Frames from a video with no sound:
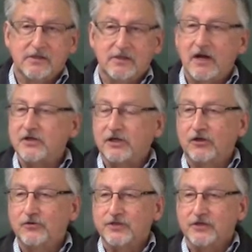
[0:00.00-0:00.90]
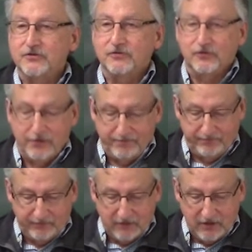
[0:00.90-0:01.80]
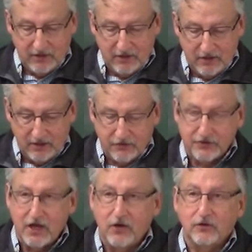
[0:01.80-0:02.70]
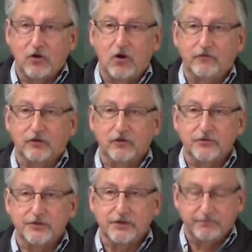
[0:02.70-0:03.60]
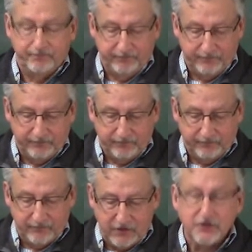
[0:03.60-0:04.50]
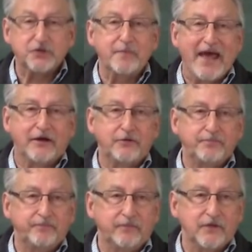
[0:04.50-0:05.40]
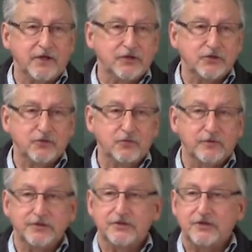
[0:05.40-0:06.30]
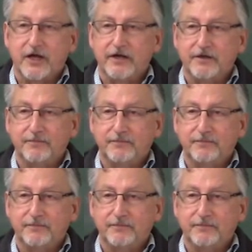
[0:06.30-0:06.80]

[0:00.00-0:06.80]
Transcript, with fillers: How do you close that story? Here's how Carver closed it. In this manner, the issue was decided.